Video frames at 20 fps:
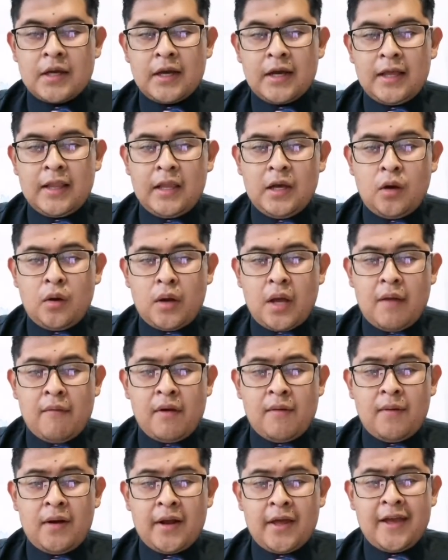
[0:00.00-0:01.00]
Hello,
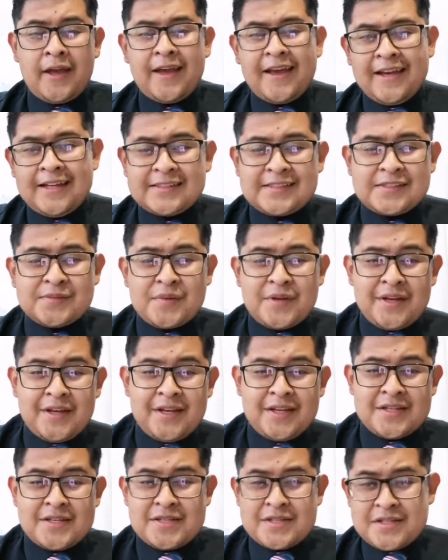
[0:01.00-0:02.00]
everybody. It's
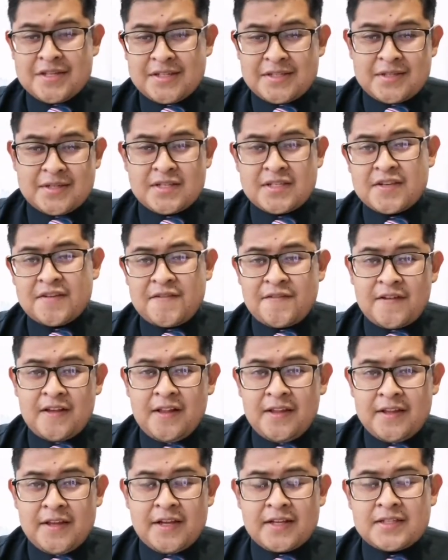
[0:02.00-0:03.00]
me, Jesus
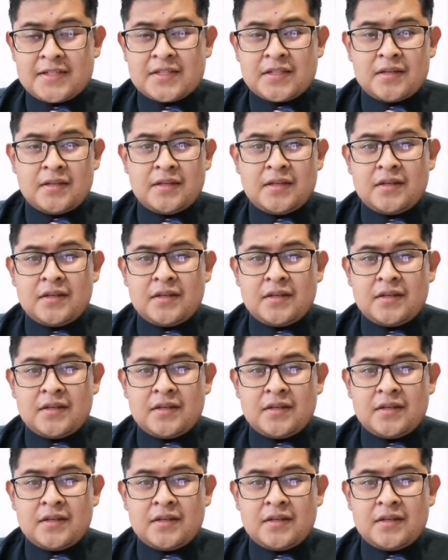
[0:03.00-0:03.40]
Felix,